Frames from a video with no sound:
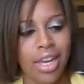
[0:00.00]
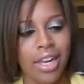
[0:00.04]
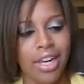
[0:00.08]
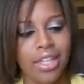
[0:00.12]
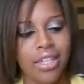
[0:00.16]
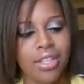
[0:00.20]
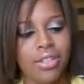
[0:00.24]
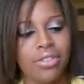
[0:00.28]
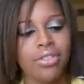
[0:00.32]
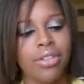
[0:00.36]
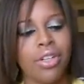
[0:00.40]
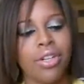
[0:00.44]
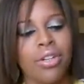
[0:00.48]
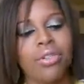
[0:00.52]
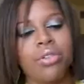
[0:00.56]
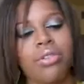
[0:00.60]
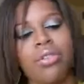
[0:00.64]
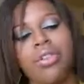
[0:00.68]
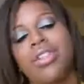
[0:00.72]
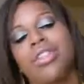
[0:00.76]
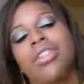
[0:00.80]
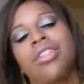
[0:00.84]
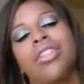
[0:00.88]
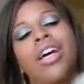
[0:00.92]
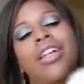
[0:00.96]
And this is really
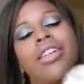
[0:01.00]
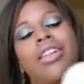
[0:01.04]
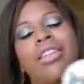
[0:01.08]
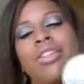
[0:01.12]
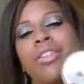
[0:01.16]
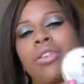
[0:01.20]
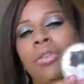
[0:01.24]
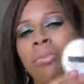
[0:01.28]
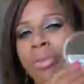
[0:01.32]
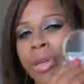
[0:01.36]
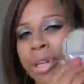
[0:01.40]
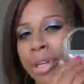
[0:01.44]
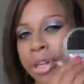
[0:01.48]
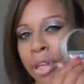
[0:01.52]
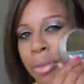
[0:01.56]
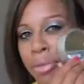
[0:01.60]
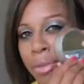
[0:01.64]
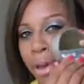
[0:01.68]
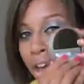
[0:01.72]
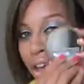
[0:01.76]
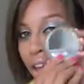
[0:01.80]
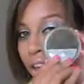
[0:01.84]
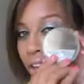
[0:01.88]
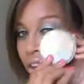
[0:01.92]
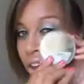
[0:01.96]
cool because it's got this little mirror in
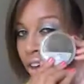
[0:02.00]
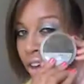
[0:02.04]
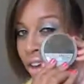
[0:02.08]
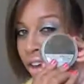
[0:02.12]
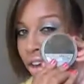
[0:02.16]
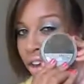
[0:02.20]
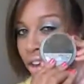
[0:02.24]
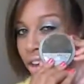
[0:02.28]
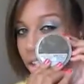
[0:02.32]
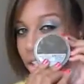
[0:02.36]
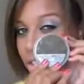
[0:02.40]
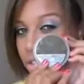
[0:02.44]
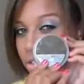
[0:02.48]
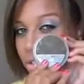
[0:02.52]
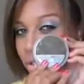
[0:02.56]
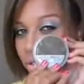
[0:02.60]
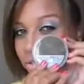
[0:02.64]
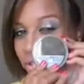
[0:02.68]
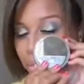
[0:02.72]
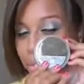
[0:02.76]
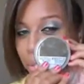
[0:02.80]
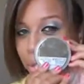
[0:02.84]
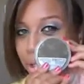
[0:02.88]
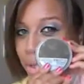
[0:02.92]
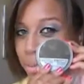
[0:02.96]
the back. So
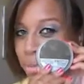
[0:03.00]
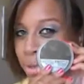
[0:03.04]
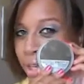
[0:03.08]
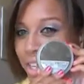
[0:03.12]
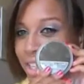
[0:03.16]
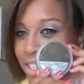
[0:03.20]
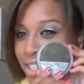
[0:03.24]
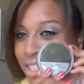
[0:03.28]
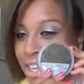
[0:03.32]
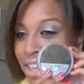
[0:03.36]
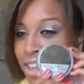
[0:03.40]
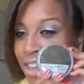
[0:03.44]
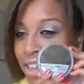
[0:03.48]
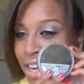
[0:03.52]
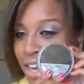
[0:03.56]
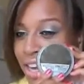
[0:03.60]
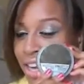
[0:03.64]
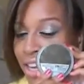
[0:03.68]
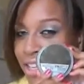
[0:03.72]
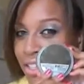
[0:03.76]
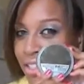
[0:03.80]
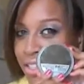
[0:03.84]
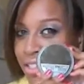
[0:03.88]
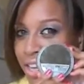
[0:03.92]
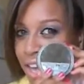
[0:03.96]
if I'm only bringing 10
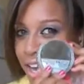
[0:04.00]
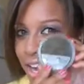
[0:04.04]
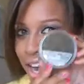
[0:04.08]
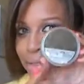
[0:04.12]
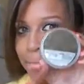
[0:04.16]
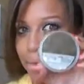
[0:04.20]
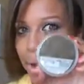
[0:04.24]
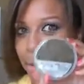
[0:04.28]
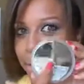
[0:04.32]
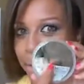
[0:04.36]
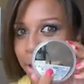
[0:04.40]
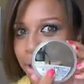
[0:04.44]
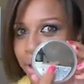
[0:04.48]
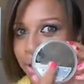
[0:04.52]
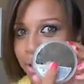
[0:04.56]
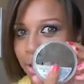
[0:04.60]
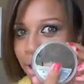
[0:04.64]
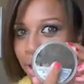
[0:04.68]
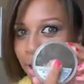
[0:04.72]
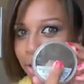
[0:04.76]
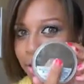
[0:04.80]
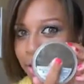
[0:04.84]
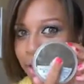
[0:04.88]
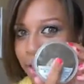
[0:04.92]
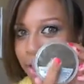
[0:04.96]
things, I have my mirror
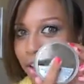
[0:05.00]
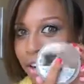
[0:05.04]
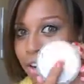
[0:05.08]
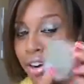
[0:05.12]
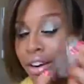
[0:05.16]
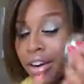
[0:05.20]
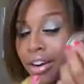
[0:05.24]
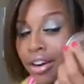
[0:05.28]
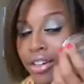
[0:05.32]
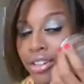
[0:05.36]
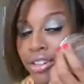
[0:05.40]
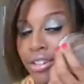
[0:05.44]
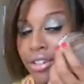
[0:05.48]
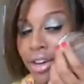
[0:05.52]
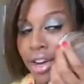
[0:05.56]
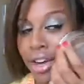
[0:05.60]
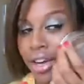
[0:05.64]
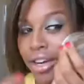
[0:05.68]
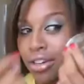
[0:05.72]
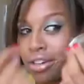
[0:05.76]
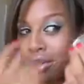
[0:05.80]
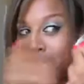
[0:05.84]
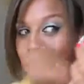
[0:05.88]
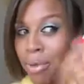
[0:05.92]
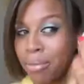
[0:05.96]
like right here. So
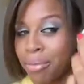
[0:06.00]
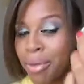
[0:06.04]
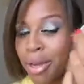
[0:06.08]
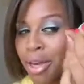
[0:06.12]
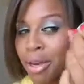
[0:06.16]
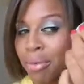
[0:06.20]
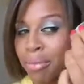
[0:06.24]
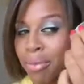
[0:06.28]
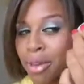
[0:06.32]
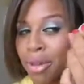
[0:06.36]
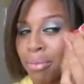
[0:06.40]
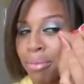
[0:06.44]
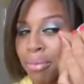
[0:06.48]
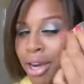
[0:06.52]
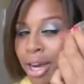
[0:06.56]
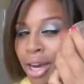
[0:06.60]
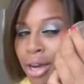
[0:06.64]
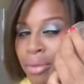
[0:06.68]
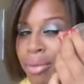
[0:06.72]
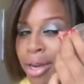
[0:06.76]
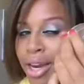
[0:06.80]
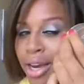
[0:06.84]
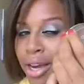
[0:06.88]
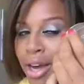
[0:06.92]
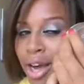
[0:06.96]
I can do my makeup in the
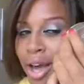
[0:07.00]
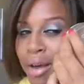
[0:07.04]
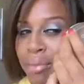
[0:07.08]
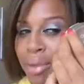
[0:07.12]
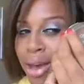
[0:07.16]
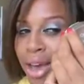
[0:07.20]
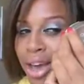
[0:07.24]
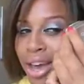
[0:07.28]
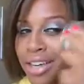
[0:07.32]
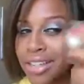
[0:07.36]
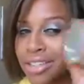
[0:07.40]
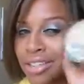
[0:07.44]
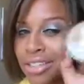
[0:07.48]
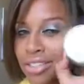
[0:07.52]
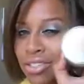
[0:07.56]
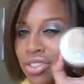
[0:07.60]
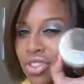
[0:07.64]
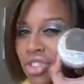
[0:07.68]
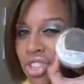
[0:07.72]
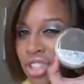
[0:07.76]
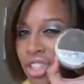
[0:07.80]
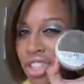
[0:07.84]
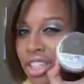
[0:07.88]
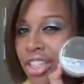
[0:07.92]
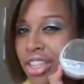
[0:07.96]
back of my compact.
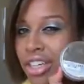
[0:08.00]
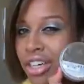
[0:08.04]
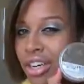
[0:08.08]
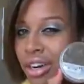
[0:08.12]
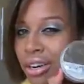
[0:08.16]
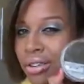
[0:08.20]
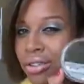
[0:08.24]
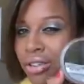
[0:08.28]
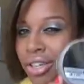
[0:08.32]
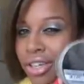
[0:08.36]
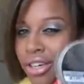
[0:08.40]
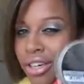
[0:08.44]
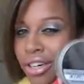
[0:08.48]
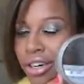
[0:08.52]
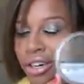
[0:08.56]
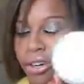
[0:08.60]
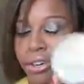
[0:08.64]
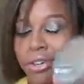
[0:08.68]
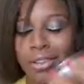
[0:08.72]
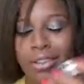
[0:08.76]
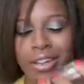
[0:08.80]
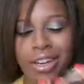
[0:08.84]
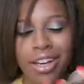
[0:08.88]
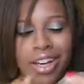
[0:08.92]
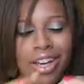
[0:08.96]
You
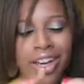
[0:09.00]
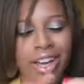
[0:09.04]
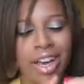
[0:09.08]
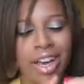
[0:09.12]
know.